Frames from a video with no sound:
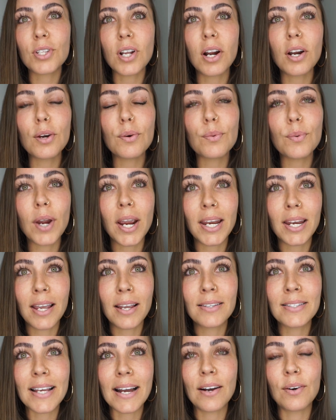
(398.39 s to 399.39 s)
Start
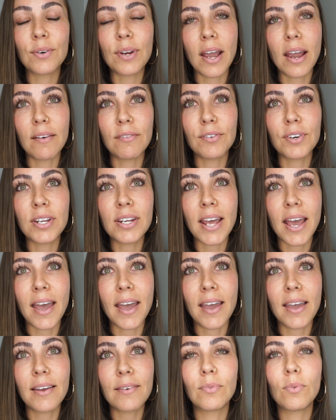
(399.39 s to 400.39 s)
writing down every
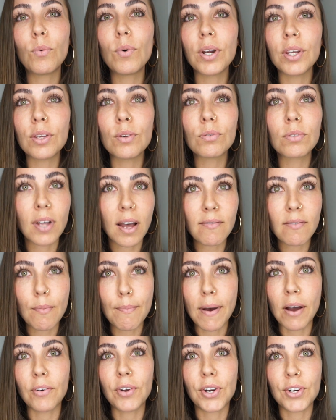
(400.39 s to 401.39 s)
day what you love
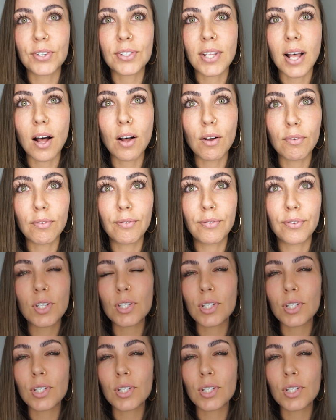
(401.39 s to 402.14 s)
about yourself.